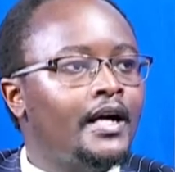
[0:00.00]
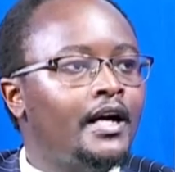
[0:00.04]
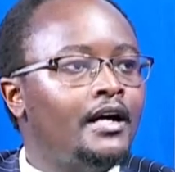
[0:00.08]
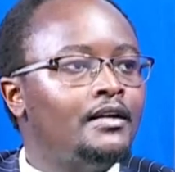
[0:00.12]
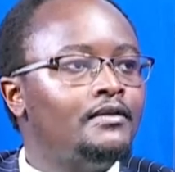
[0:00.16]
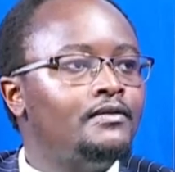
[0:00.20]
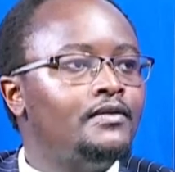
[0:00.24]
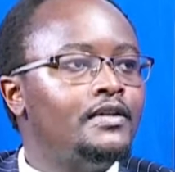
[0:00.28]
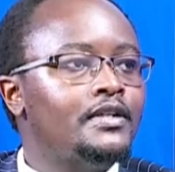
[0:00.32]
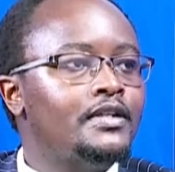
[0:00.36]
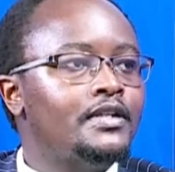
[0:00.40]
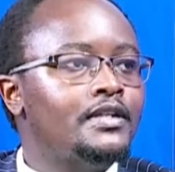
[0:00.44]

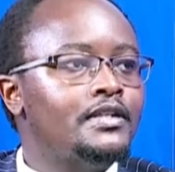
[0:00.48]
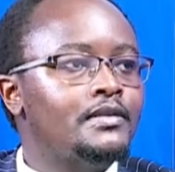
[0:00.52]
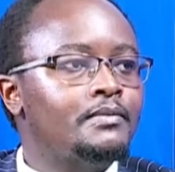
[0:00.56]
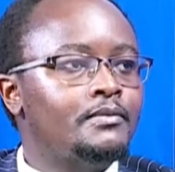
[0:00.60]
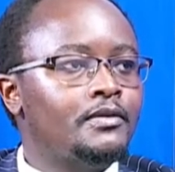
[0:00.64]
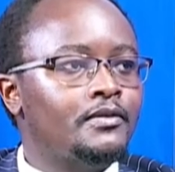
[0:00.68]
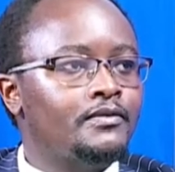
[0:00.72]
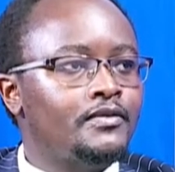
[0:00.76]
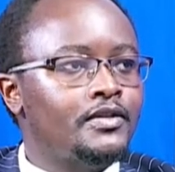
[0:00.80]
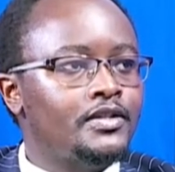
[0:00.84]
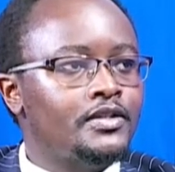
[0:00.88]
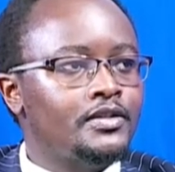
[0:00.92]
and various
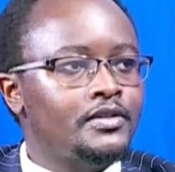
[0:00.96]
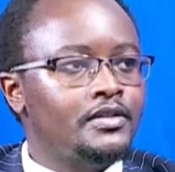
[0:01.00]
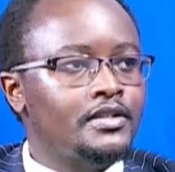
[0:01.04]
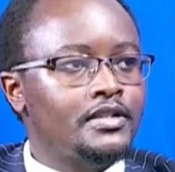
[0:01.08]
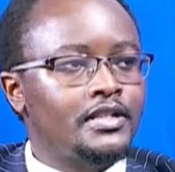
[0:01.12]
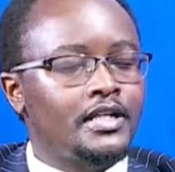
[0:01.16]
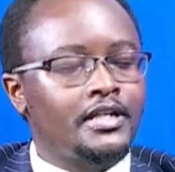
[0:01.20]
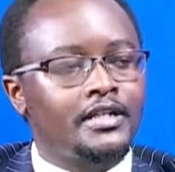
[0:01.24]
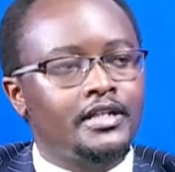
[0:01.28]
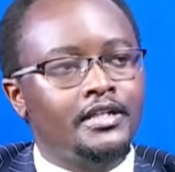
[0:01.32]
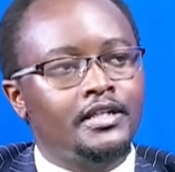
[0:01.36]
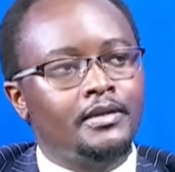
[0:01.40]

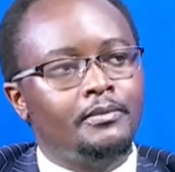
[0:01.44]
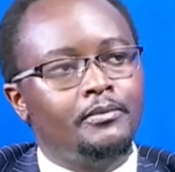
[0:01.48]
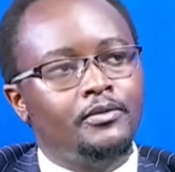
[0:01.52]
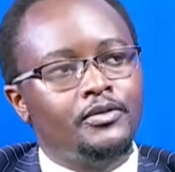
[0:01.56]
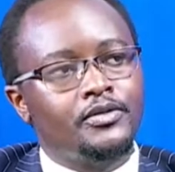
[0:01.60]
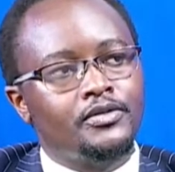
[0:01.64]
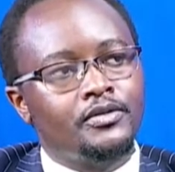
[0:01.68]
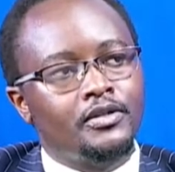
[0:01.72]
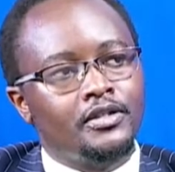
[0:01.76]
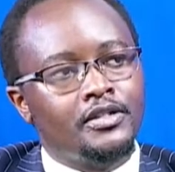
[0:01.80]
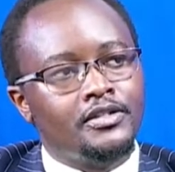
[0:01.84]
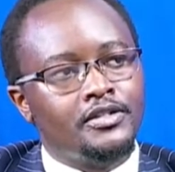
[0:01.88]
provisions under the
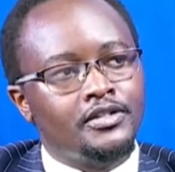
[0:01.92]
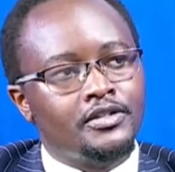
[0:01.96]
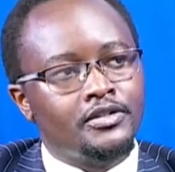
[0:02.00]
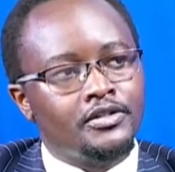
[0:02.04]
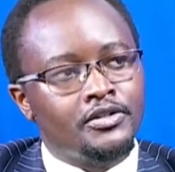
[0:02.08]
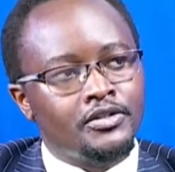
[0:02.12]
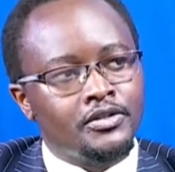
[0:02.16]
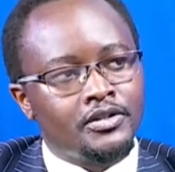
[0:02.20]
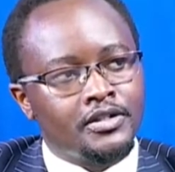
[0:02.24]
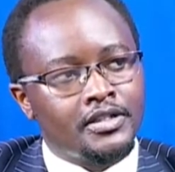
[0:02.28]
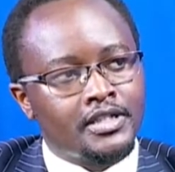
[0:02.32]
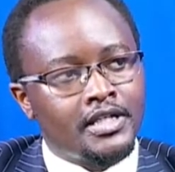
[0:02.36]
Bristol
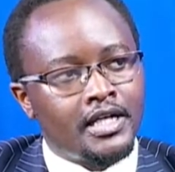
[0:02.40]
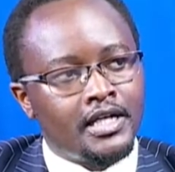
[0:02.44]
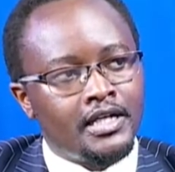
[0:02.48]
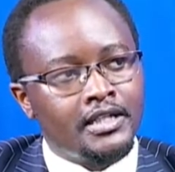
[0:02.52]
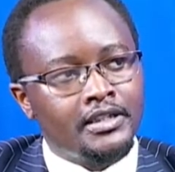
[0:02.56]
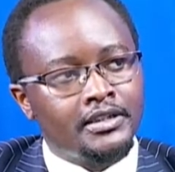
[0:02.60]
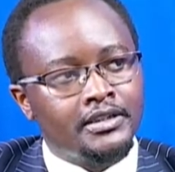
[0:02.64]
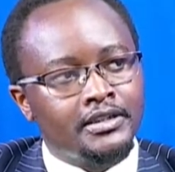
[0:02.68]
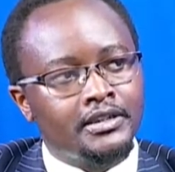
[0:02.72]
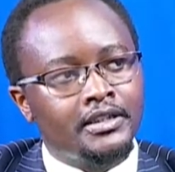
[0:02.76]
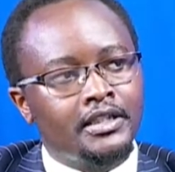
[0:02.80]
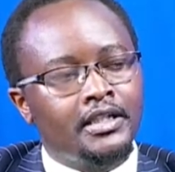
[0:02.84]
Institutions
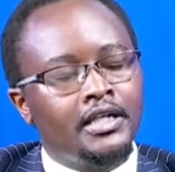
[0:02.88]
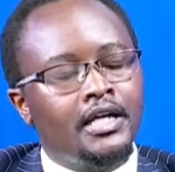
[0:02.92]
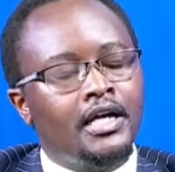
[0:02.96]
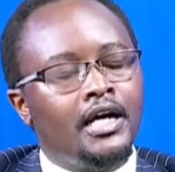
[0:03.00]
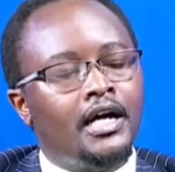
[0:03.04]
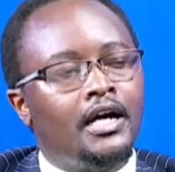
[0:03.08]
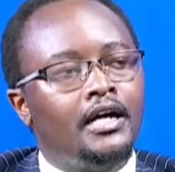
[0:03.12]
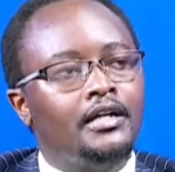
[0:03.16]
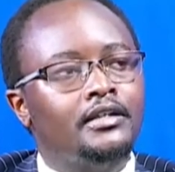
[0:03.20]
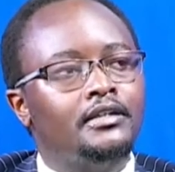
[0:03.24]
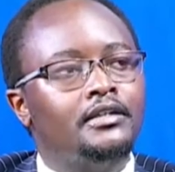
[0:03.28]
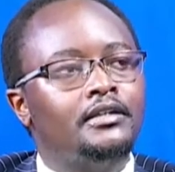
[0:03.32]
Act,
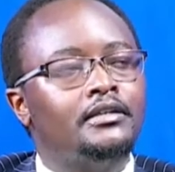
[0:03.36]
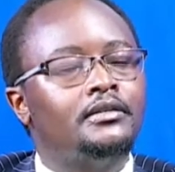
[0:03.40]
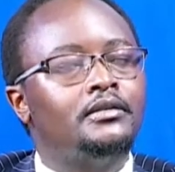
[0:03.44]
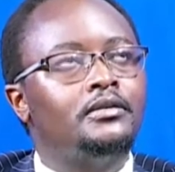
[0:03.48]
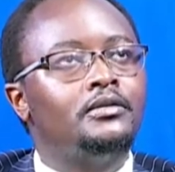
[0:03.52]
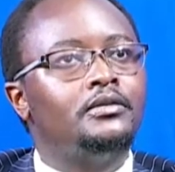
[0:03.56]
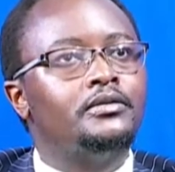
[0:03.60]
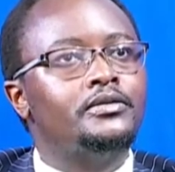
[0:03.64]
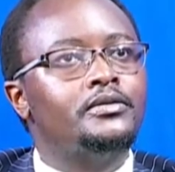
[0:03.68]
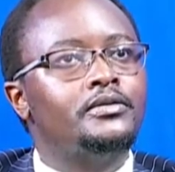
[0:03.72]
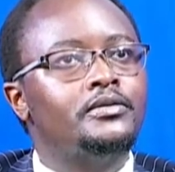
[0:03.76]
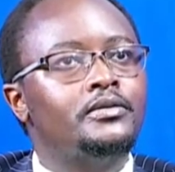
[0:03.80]
and
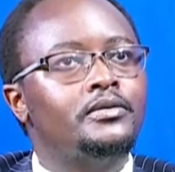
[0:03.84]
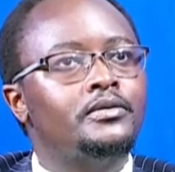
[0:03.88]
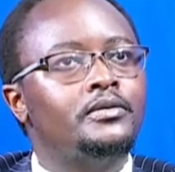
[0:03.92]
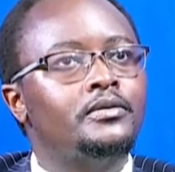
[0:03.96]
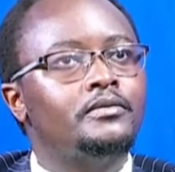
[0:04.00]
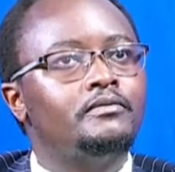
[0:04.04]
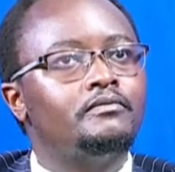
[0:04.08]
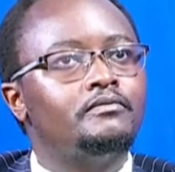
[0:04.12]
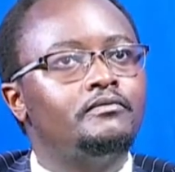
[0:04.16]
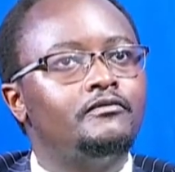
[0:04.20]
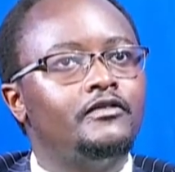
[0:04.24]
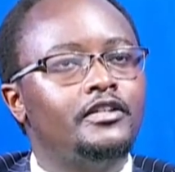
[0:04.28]

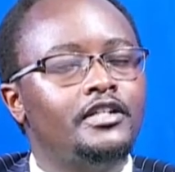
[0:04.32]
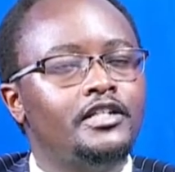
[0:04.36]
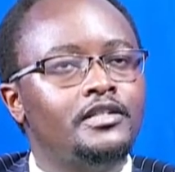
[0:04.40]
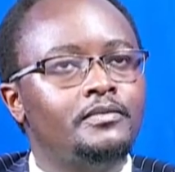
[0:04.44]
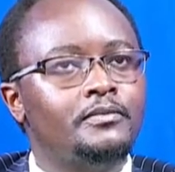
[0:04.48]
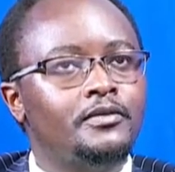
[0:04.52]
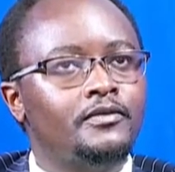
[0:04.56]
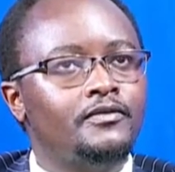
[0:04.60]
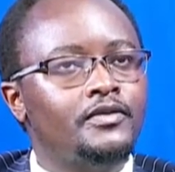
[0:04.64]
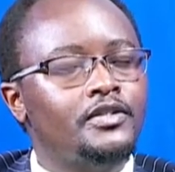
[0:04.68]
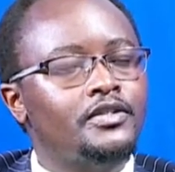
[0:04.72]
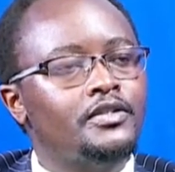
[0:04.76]
also
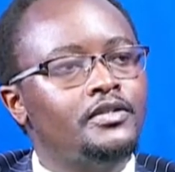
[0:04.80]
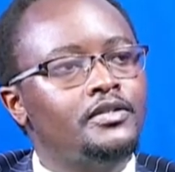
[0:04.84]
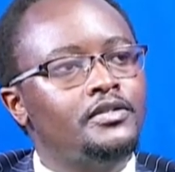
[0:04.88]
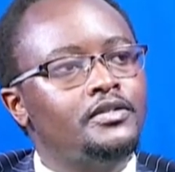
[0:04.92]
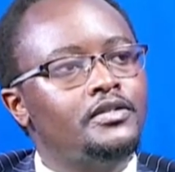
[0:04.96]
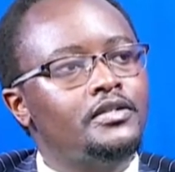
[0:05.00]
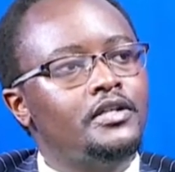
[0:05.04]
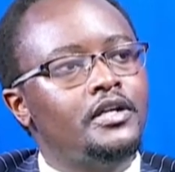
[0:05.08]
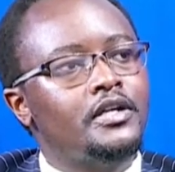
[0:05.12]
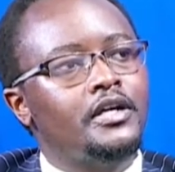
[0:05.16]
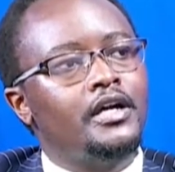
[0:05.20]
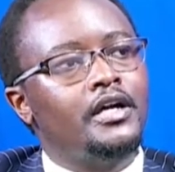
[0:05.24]
various
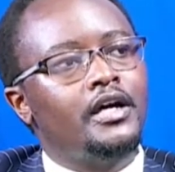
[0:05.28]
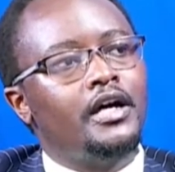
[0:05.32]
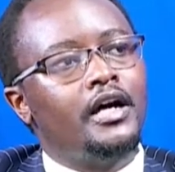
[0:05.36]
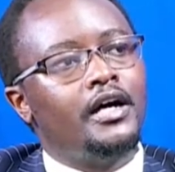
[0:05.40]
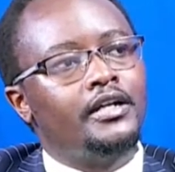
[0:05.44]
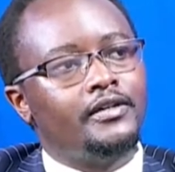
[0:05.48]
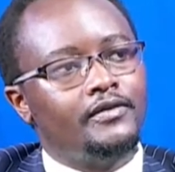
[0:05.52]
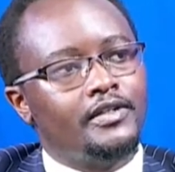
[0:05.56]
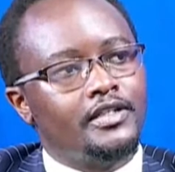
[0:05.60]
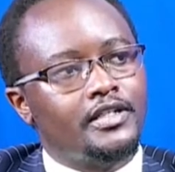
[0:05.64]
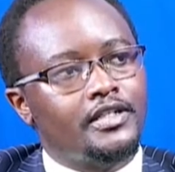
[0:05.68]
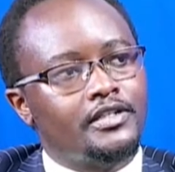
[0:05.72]
provisions
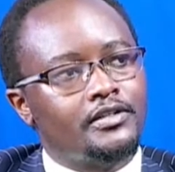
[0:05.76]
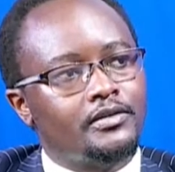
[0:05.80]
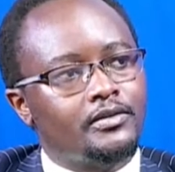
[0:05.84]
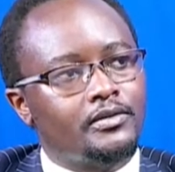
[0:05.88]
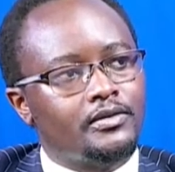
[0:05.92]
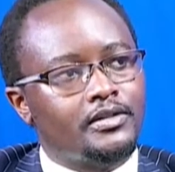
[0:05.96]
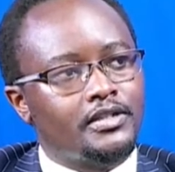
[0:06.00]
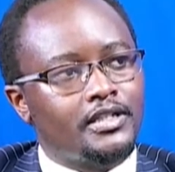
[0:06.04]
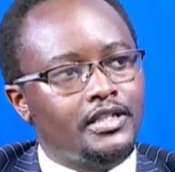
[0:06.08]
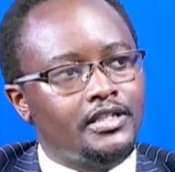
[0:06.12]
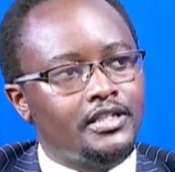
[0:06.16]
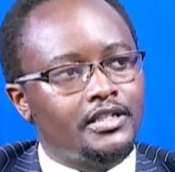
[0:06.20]
under various
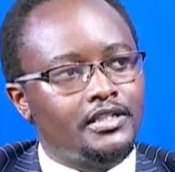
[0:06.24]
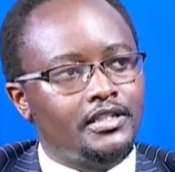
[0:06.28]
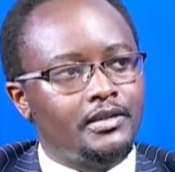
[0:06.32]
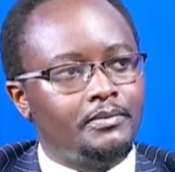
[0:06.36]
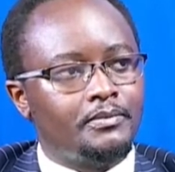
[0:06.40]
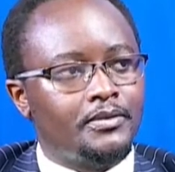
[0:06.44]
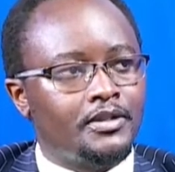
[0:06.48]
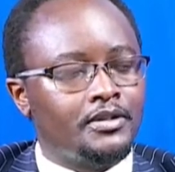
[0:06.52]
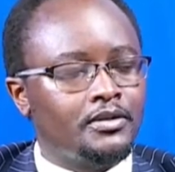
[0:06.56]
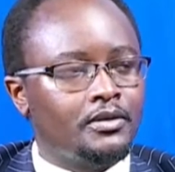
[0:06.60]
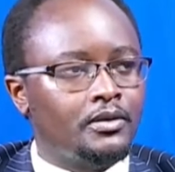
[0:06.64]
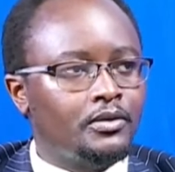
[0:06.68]
laws such as
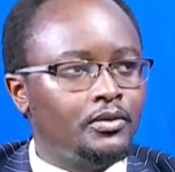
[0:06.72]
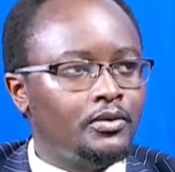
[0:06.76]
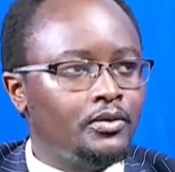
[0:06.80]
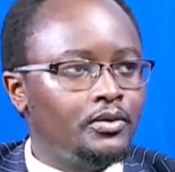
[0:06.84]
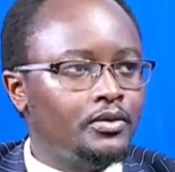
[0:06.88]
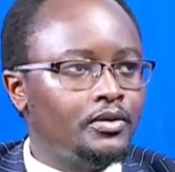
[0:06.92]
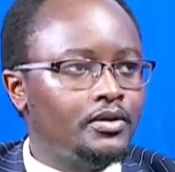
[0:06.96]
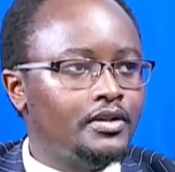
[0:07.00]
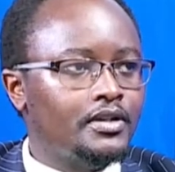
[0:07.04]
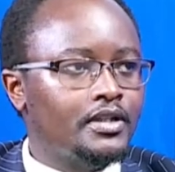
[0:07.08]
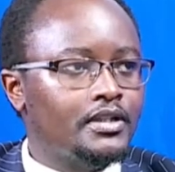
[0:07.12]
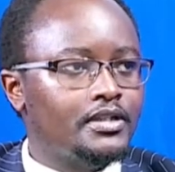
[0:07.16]
the Penal
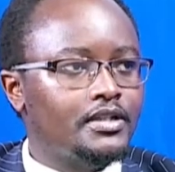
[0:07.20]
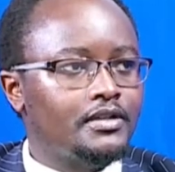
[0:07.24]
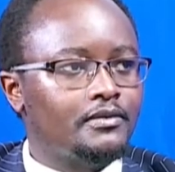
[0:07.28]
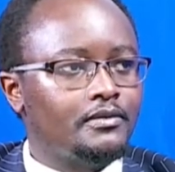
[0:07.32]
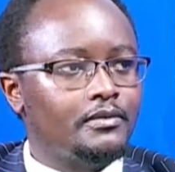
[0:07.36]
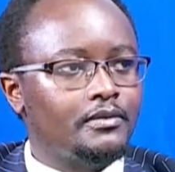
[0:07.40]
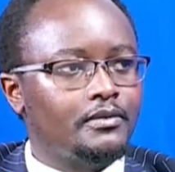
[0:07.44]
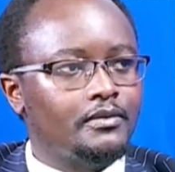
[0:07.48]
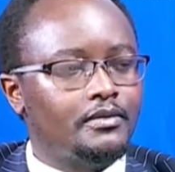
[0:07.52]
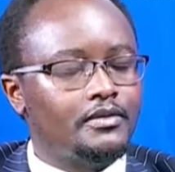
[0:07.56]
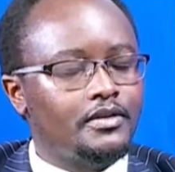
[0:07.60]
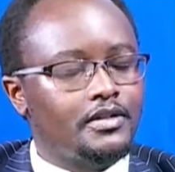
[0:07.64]
Code,
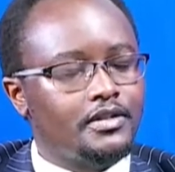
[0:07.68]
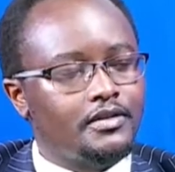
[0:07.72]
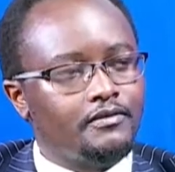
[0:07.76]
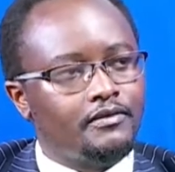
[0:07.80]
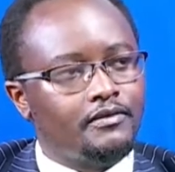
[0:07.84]
the